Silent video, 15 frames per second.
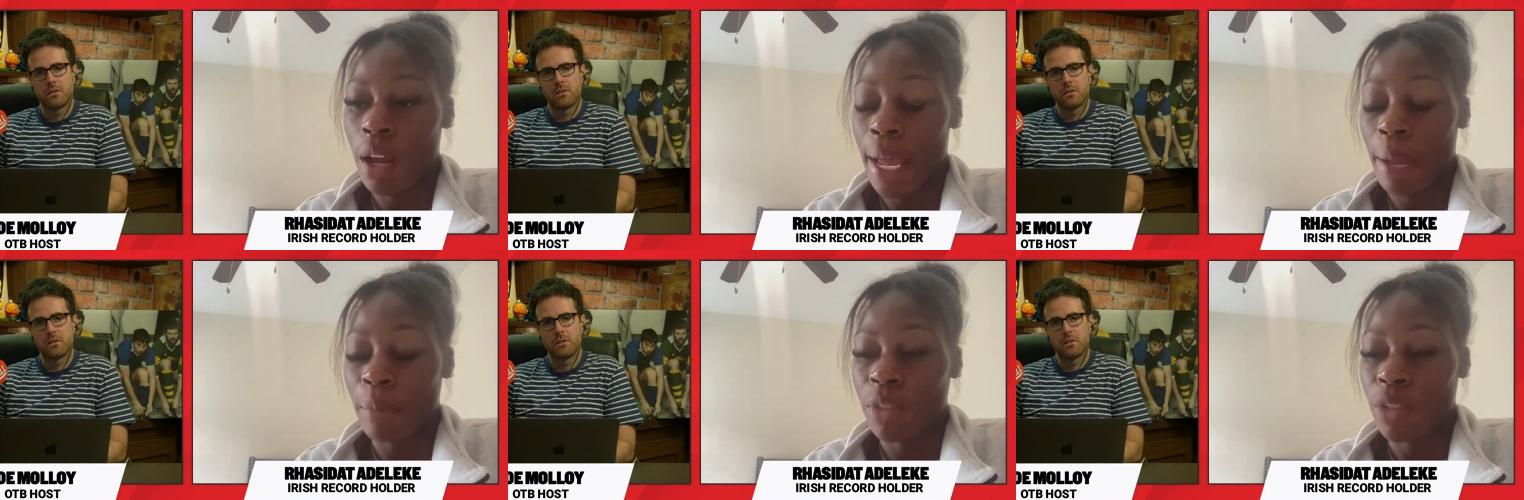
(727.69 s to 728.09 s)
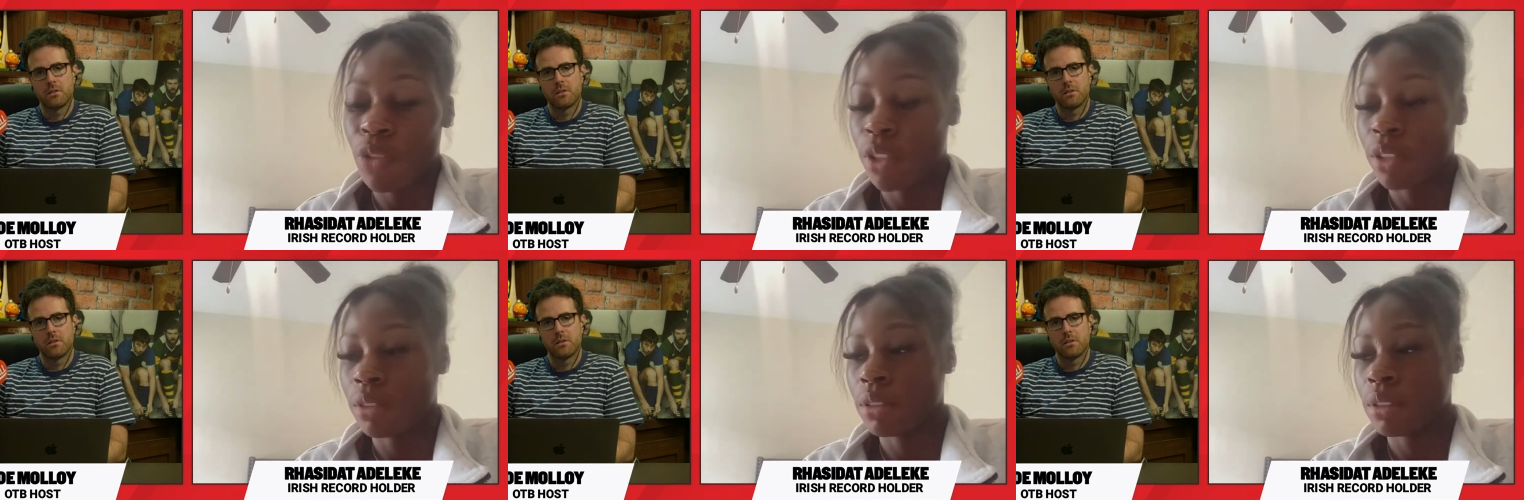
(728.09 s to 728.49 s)
Speaker 1: um
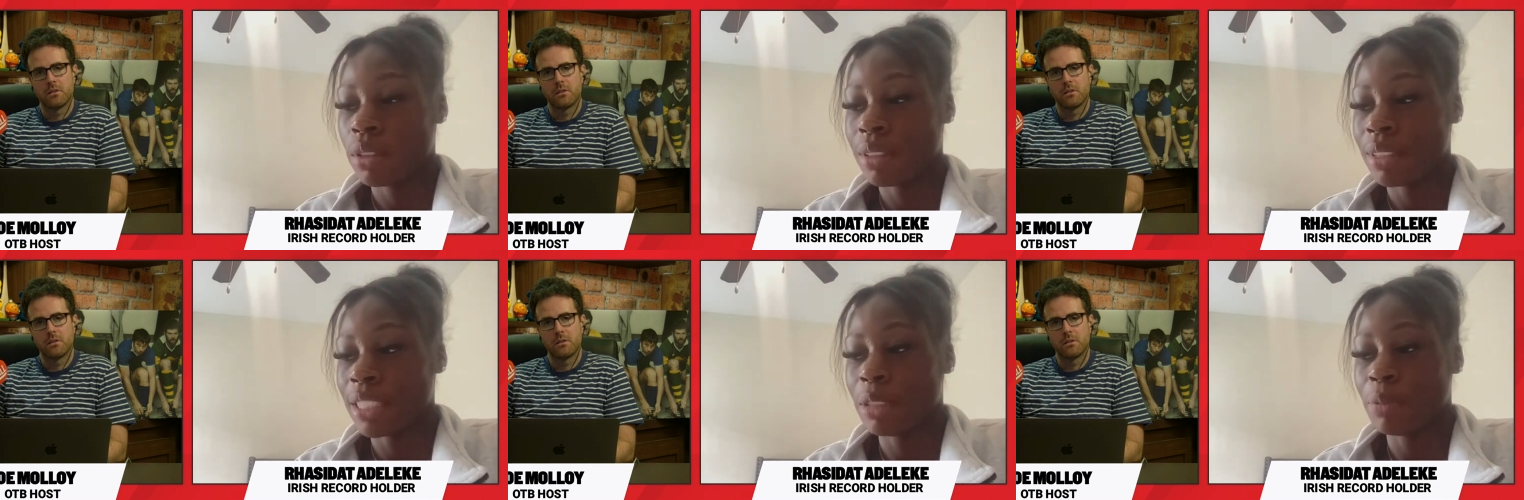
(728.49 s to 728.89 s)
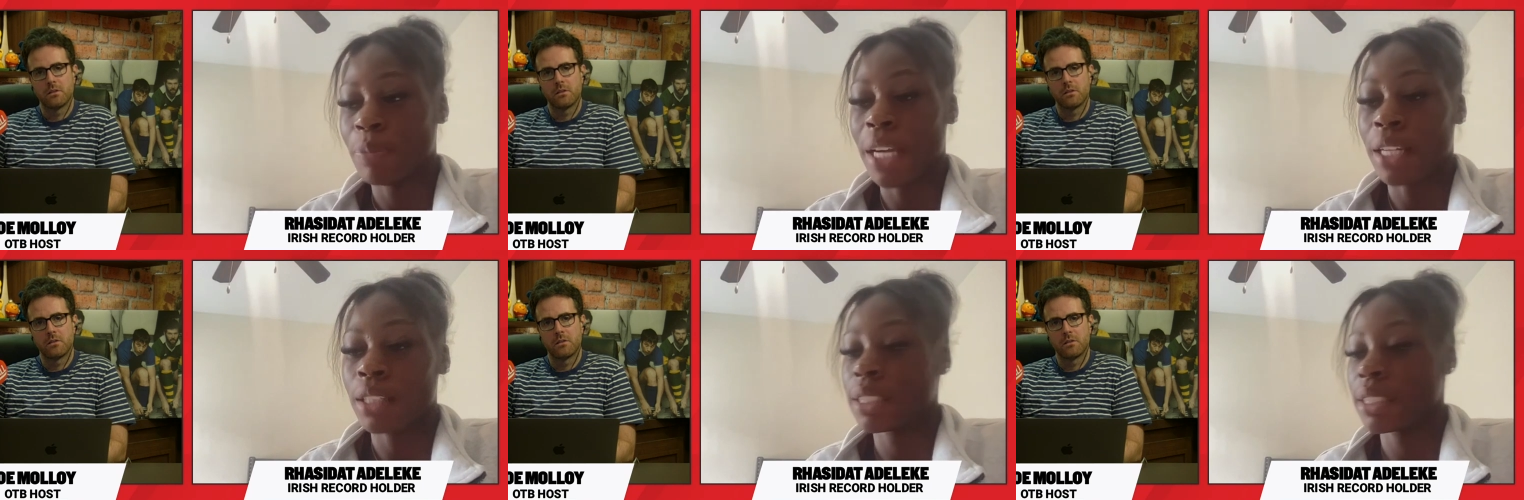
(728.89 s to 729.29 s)
different
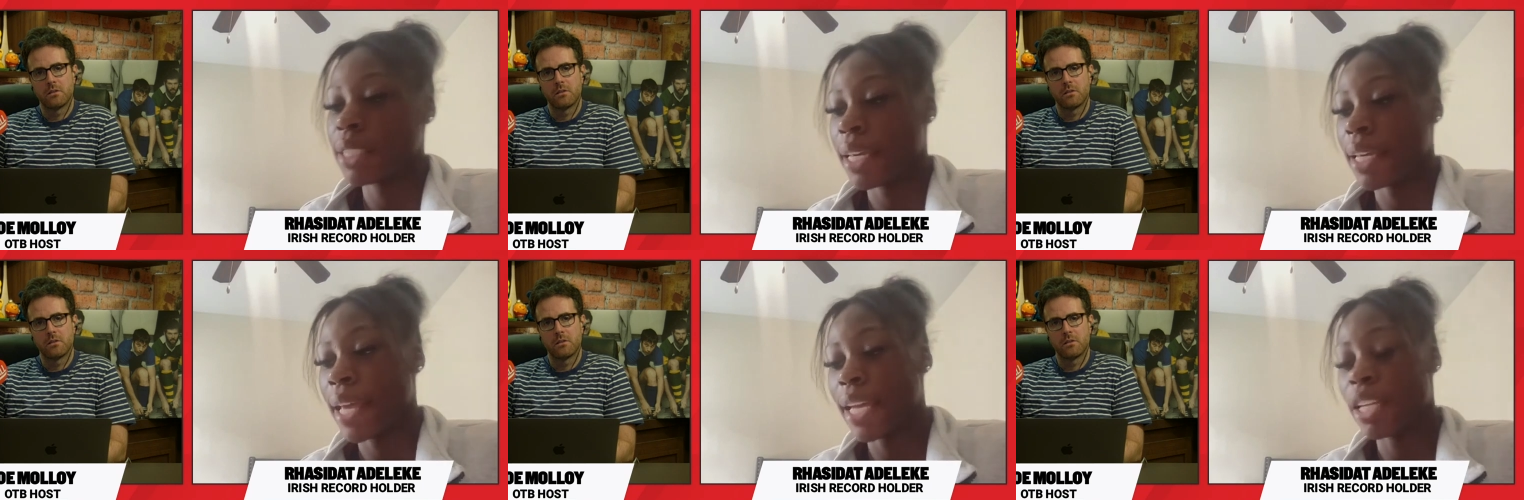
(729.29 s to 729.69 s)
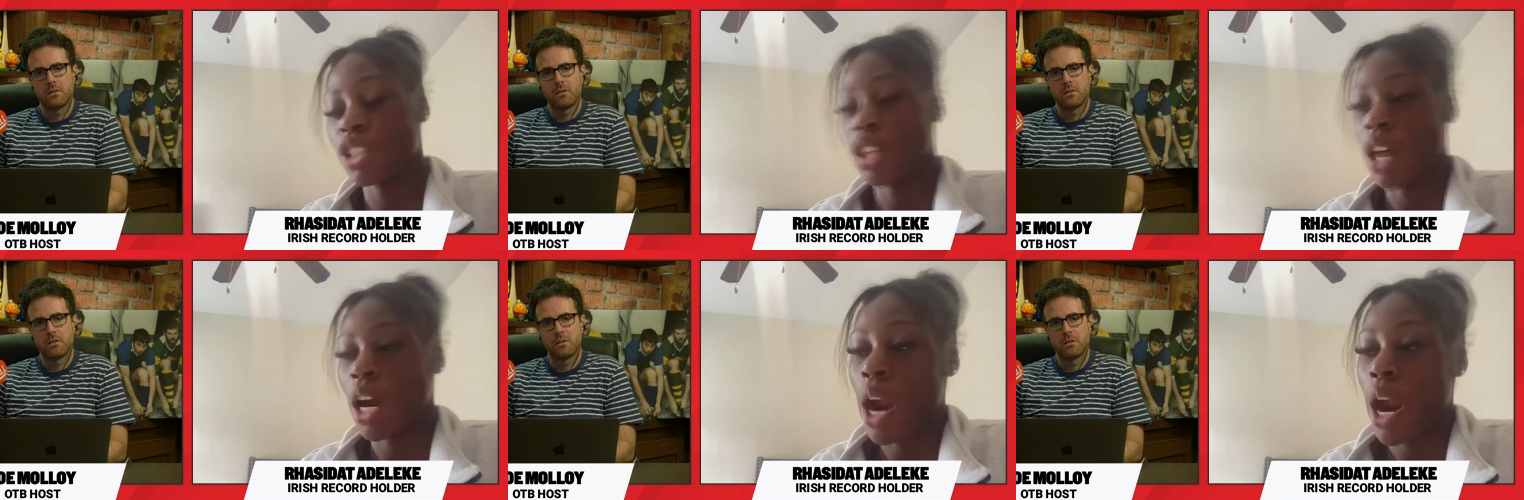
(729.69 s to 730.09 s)
specters like
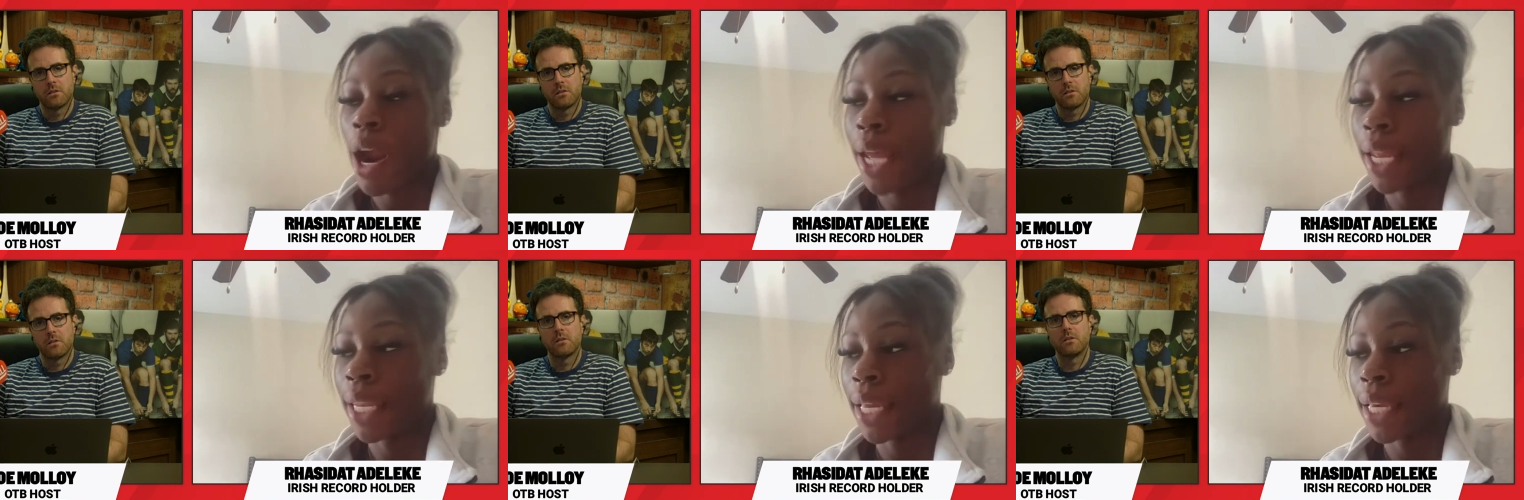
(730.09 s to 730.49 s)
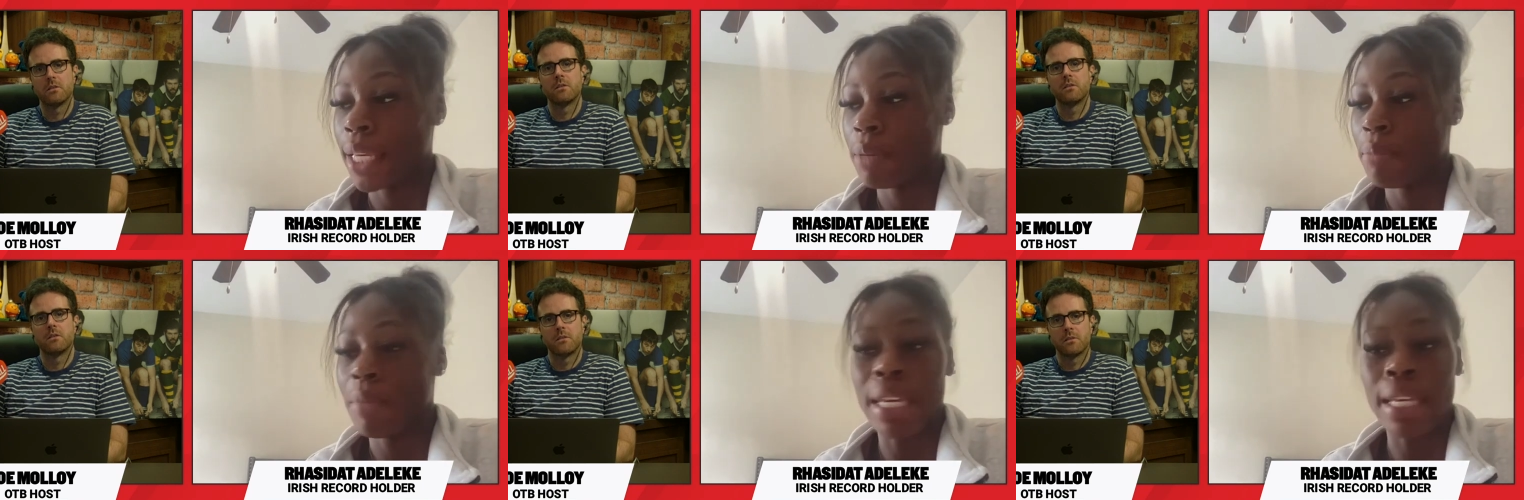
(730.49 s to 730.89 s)
HR and
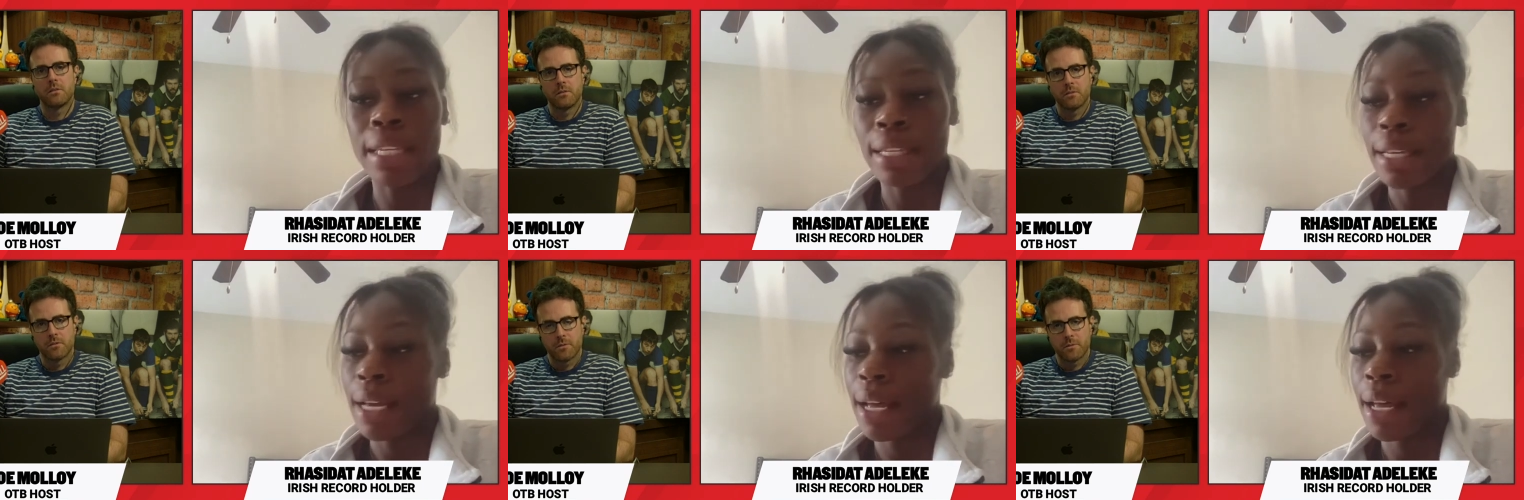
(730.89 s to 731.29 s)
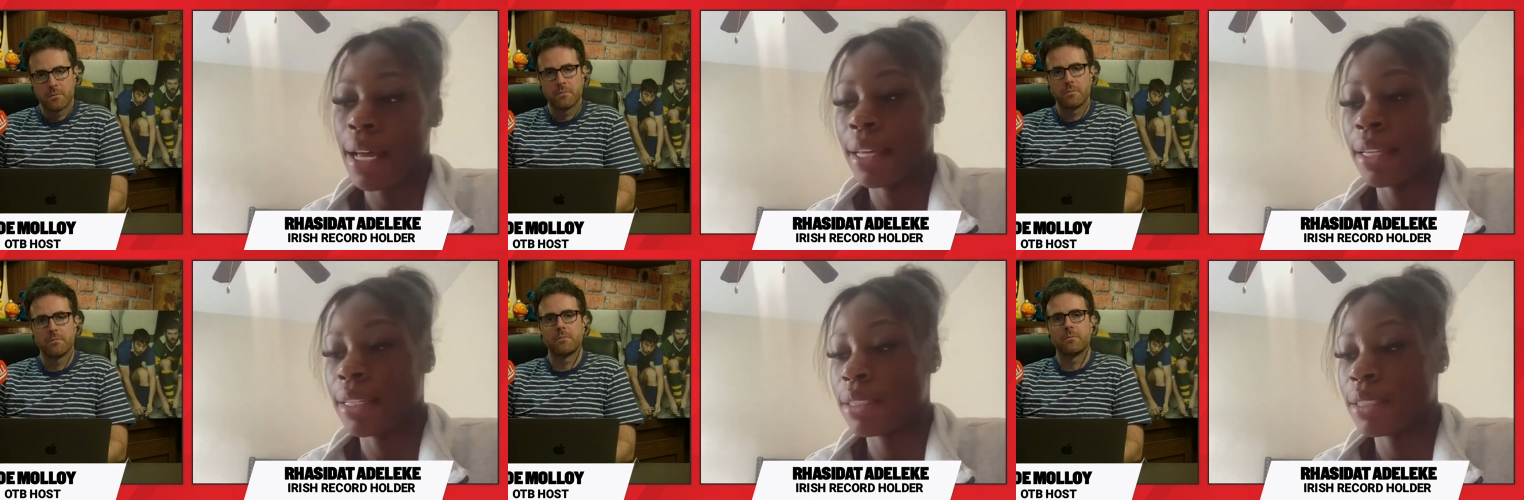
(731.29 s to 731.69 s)
like
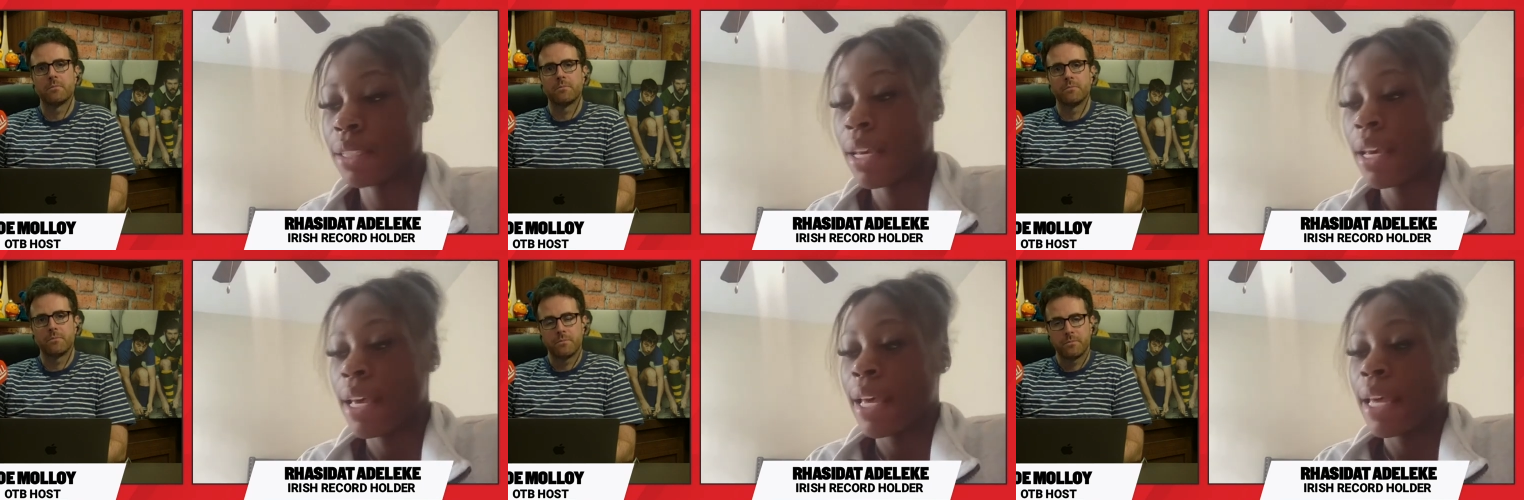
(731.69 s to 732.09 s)
media and